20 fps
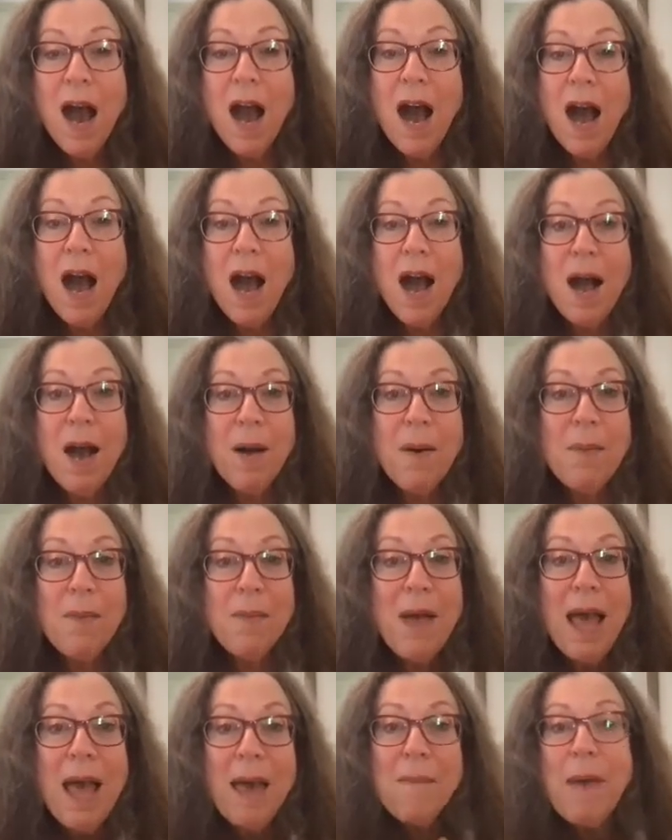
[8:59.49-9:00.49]

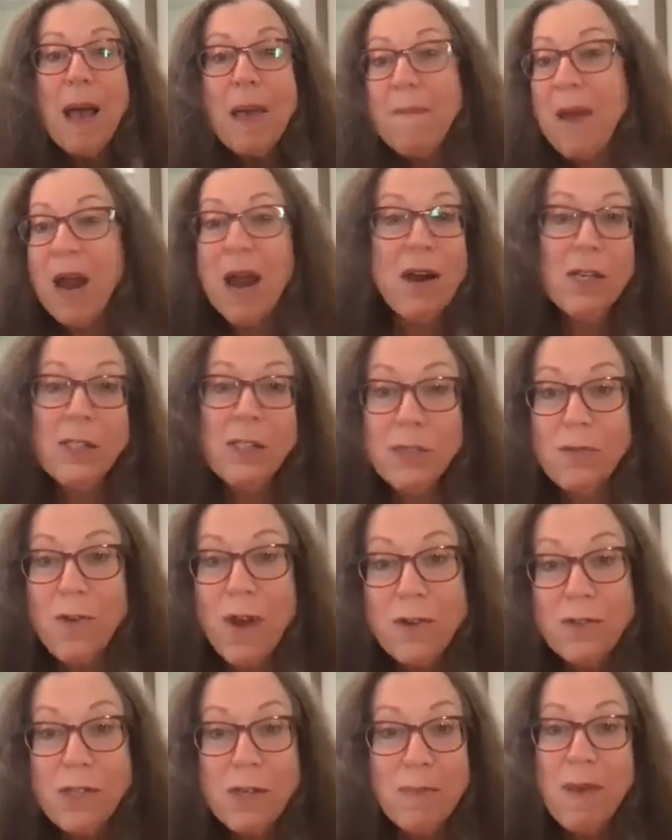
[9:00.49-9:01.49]
and my parents
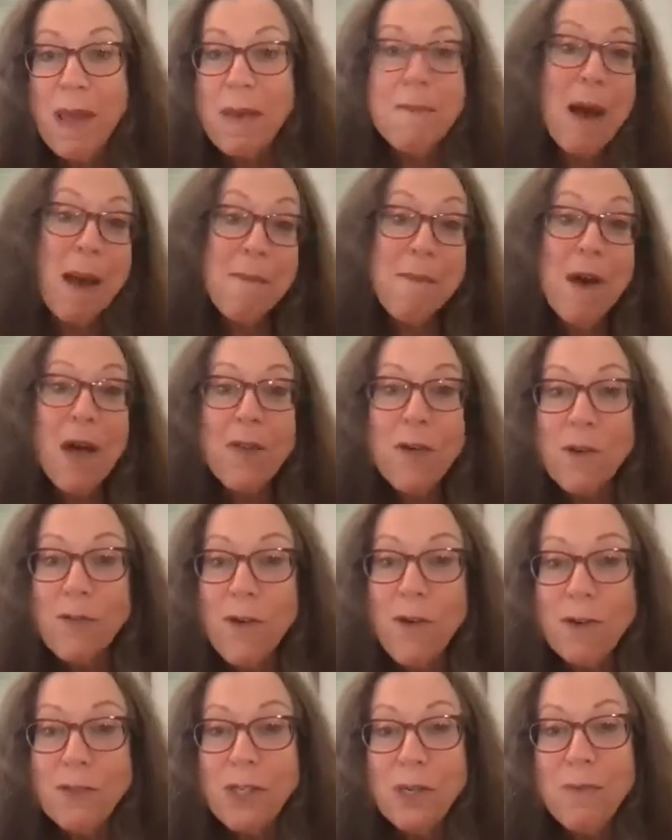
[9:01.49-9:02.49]
wrote to me, my mother
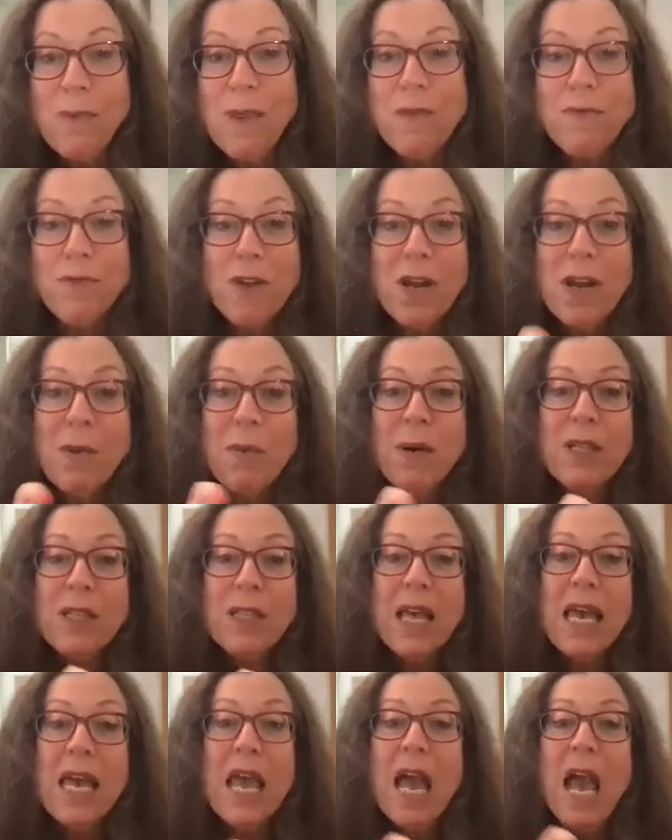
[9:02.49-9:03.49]
wrote to me
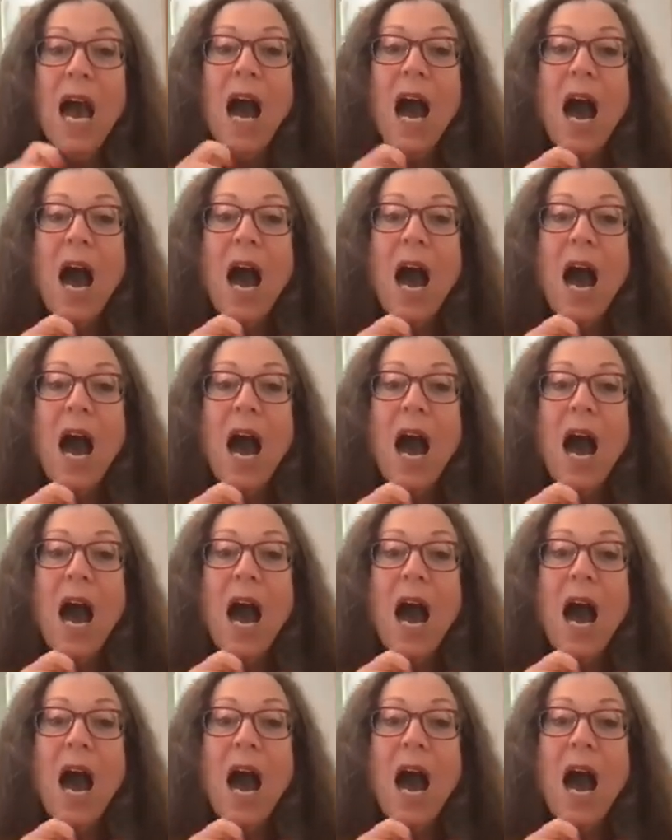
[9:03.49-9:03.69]
frequently,